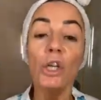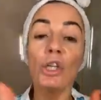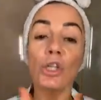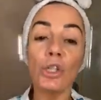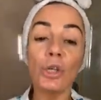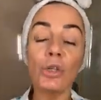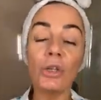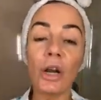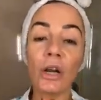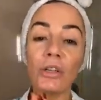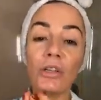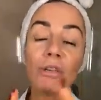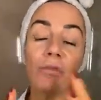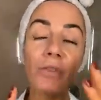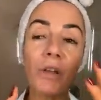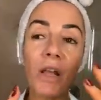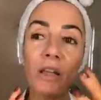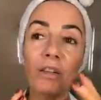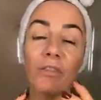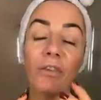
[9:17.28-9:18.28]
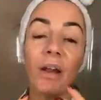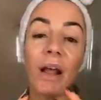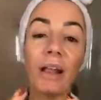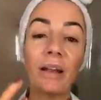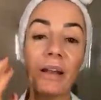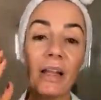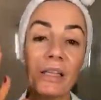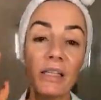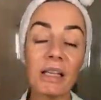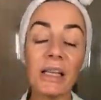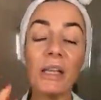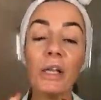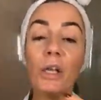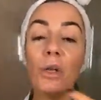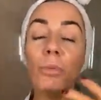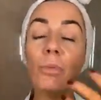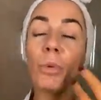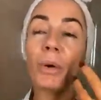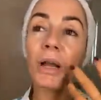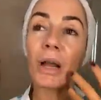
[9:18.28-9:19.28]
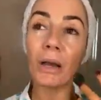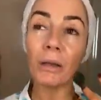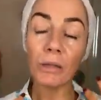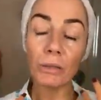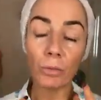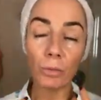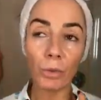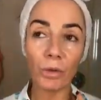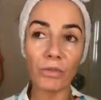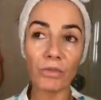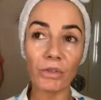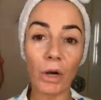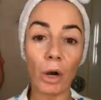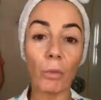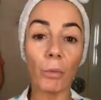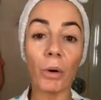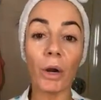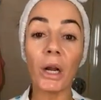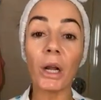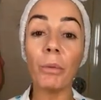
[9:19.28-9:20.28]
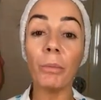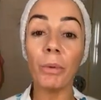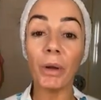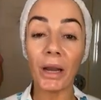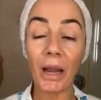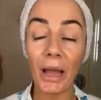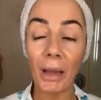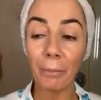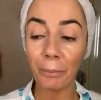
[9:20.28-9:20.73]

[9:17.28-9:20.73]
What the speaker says: So Dr. Des Fernandez, when I would have started working with